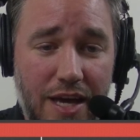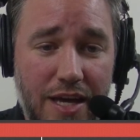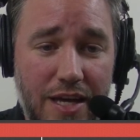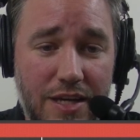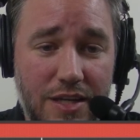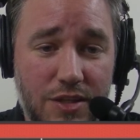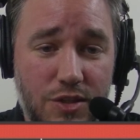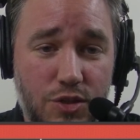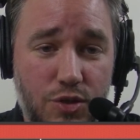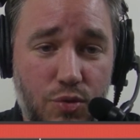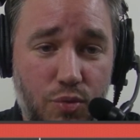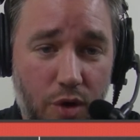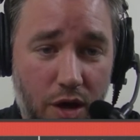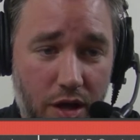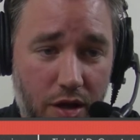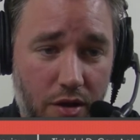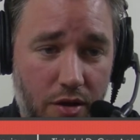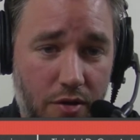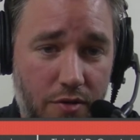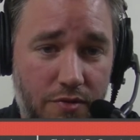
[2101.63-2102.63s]
and
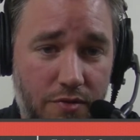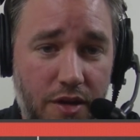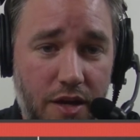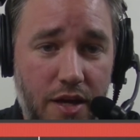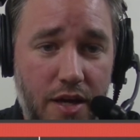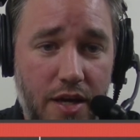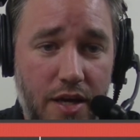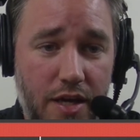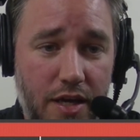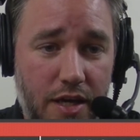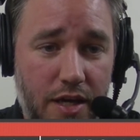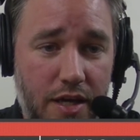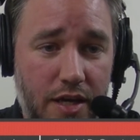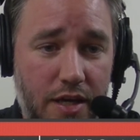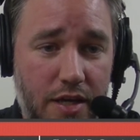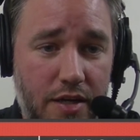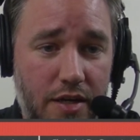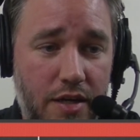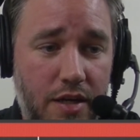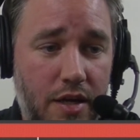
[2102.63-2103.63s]
12
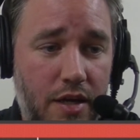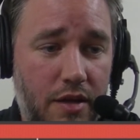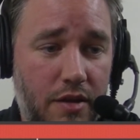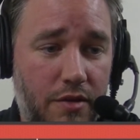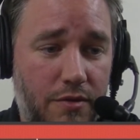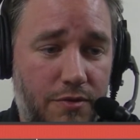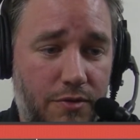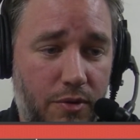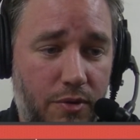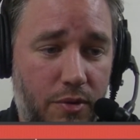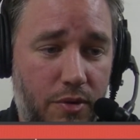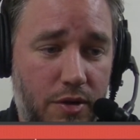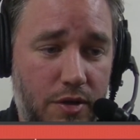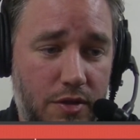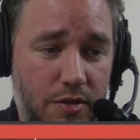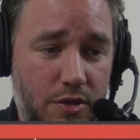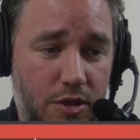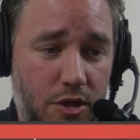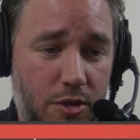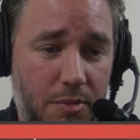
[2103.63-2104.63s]
in the Florida
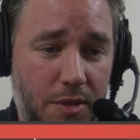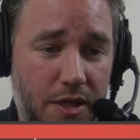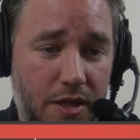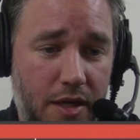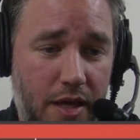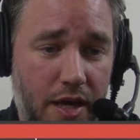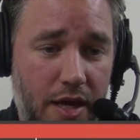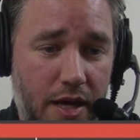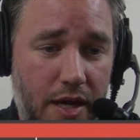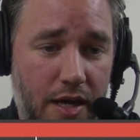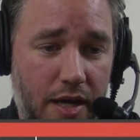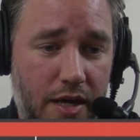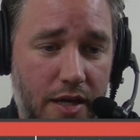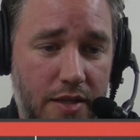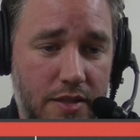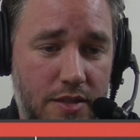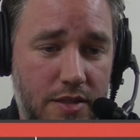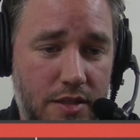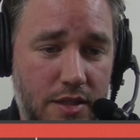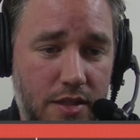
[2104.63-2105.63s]
Derby.
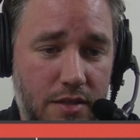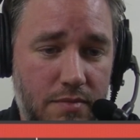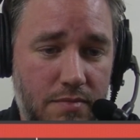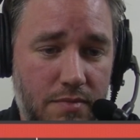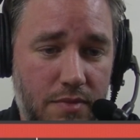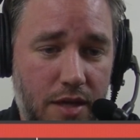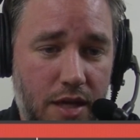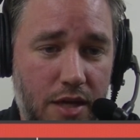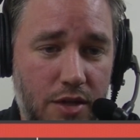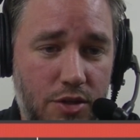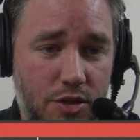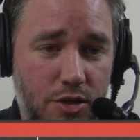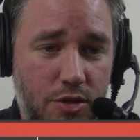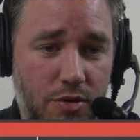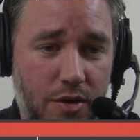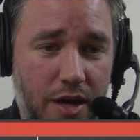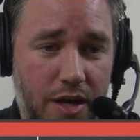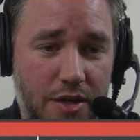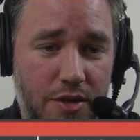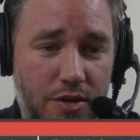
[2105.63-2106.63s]
And Andrew, I